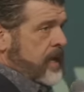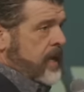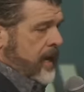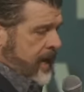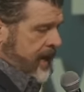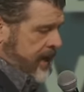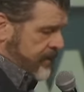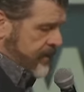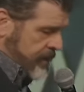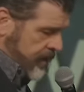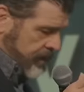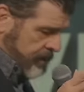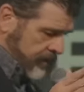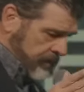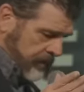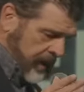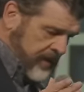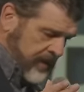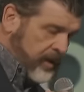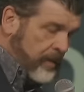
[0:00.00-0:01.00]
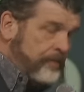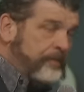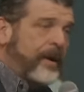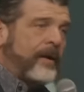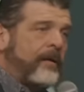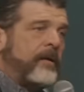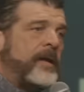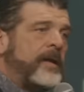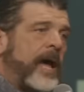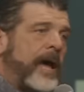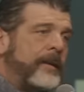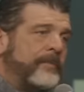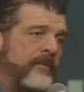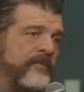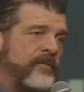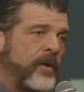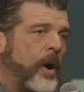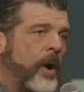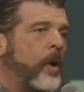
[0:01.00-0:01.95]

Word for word: in the, in the paradigm of the